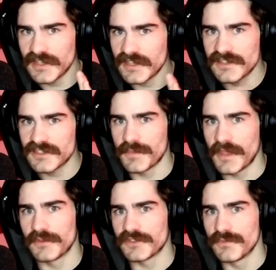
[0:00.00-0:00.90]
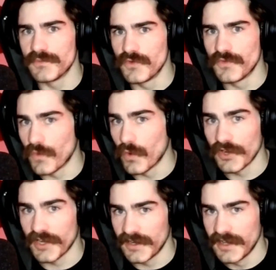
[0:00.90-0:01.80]
things to be able to move
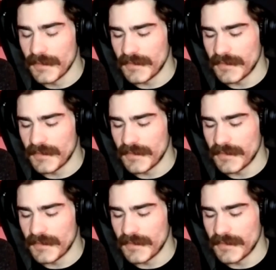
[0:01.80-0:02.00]
forward and